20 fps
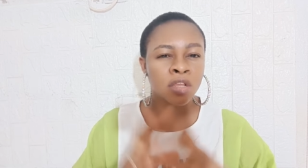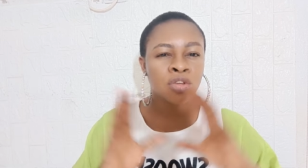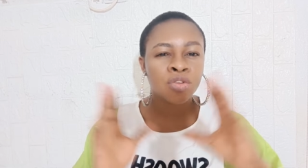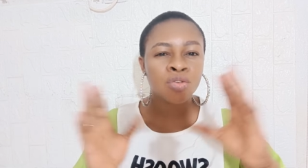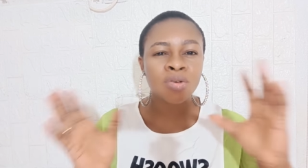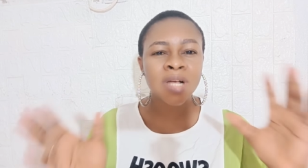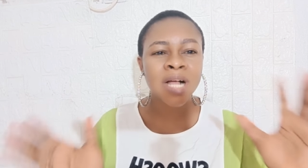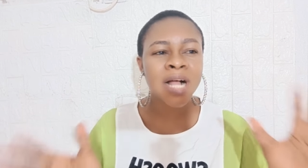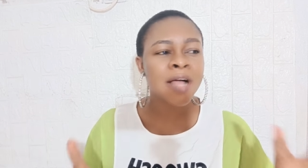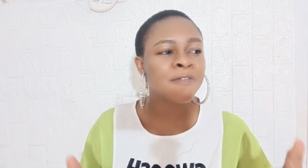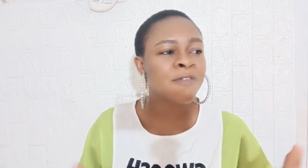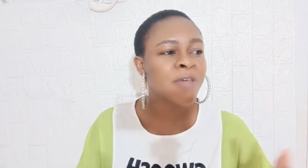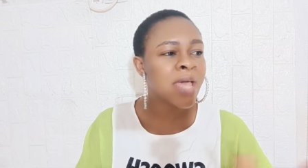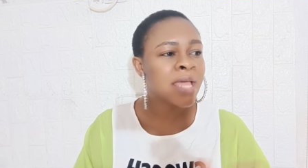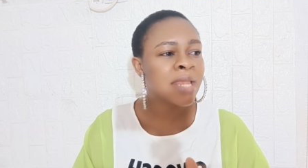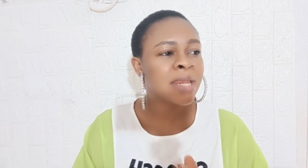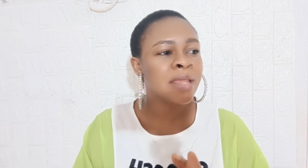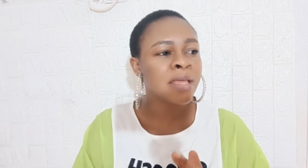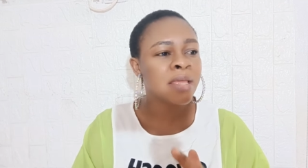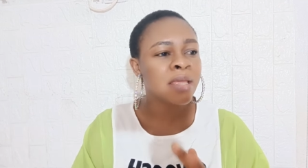Do you have
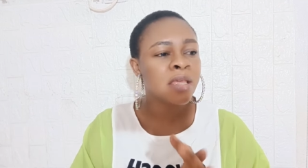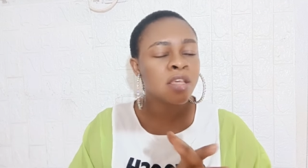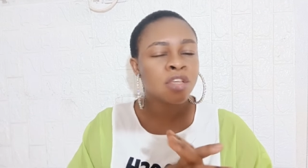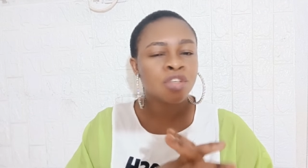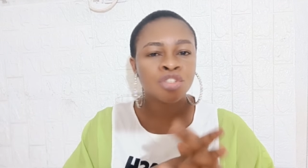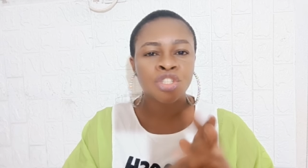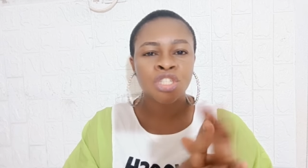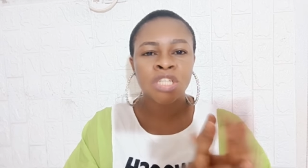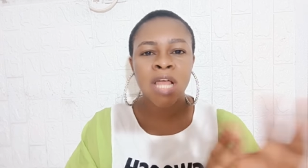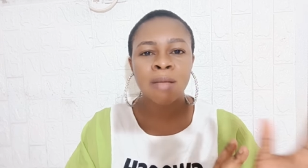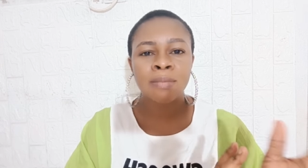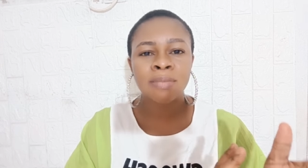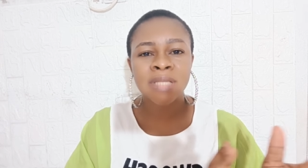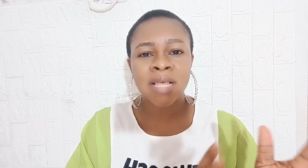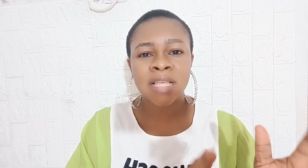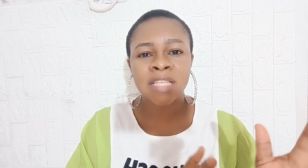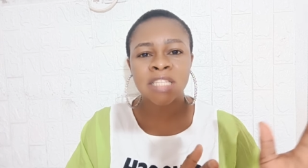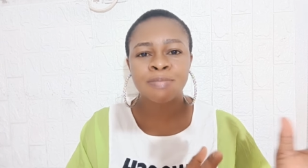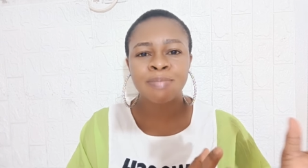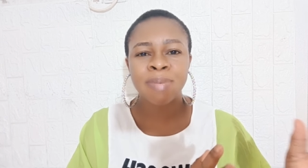any
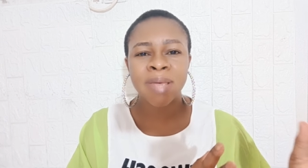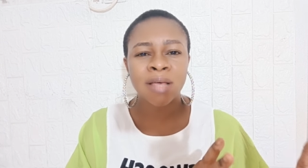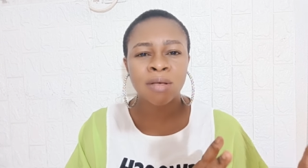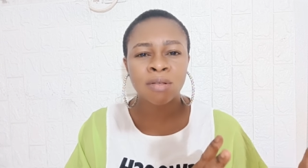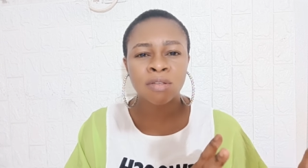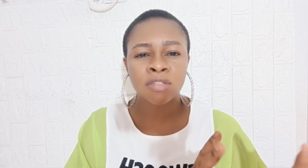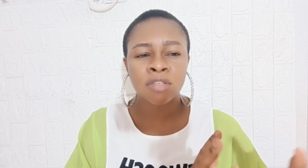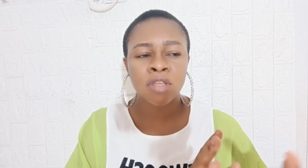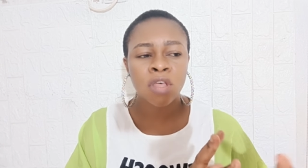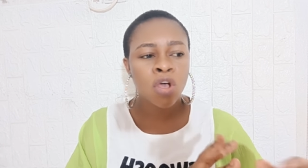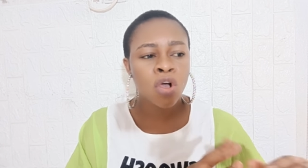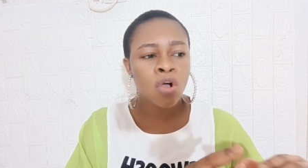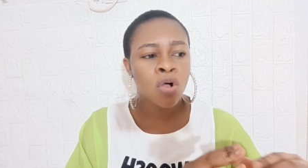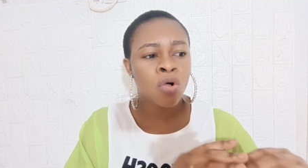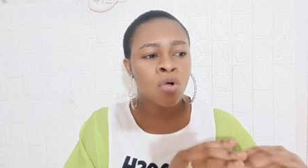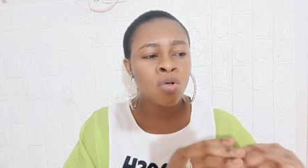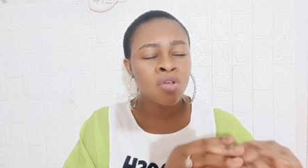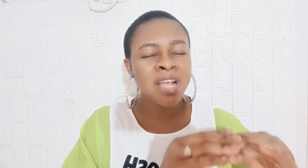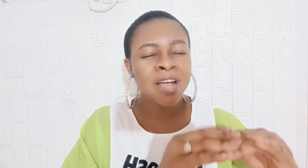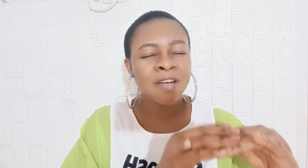charms and spells
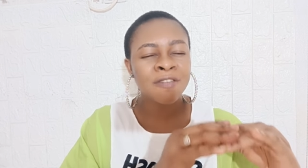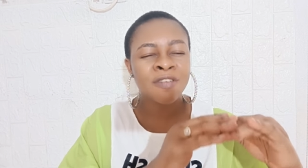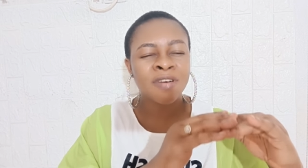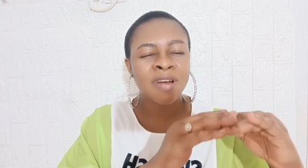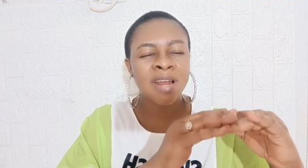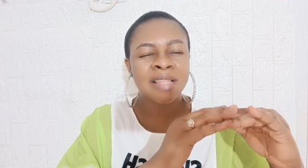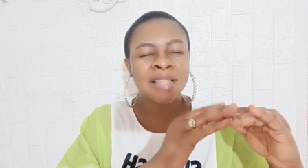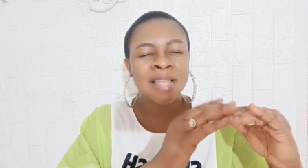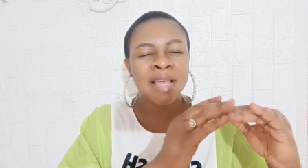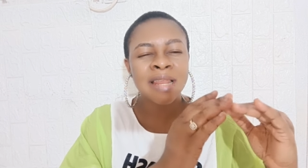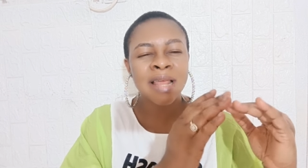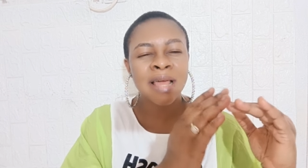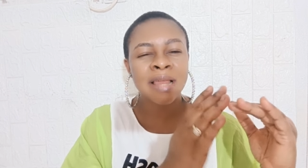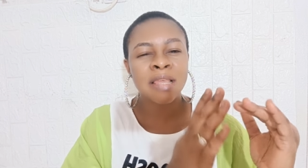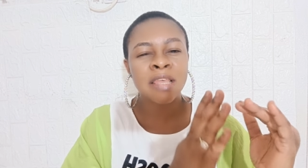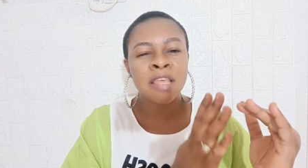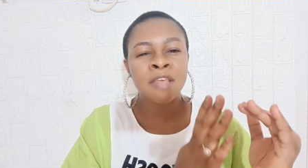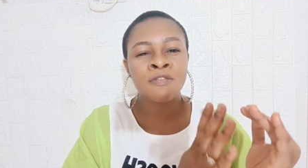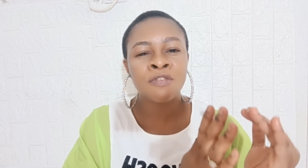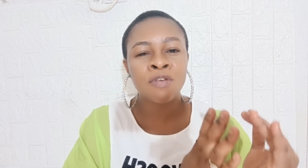or you have created
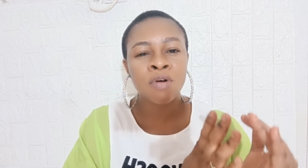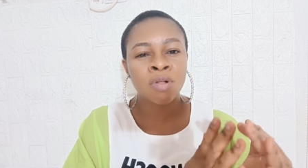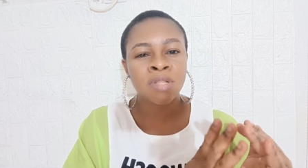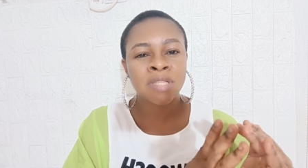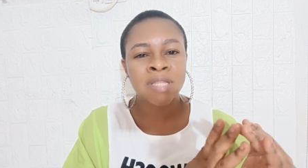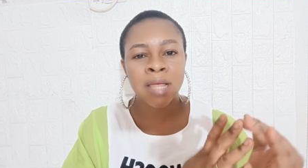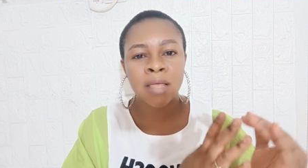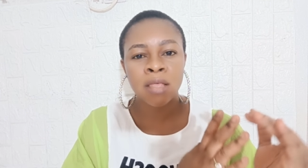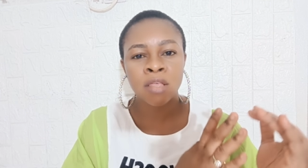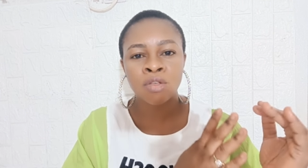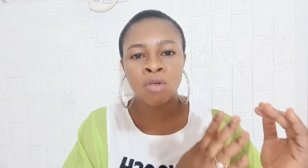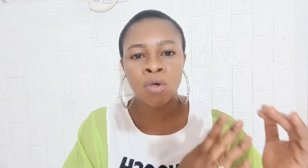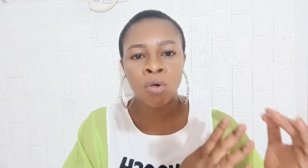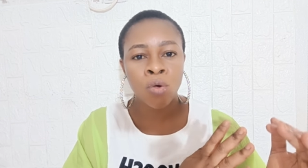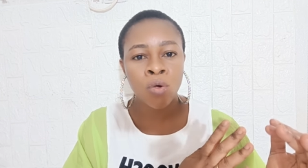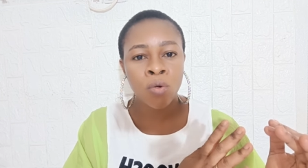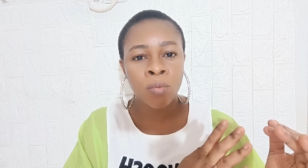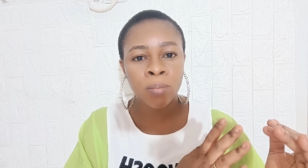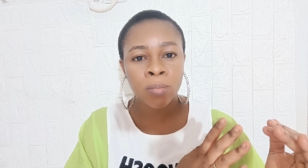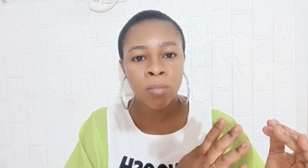an evil altar in
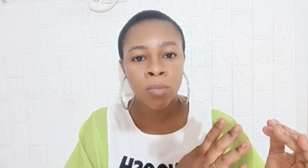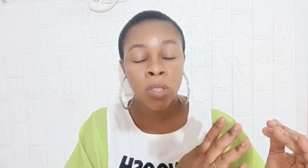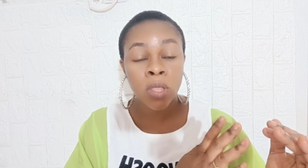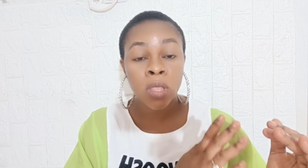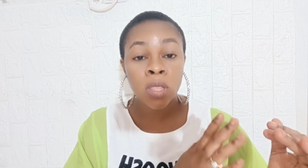your home?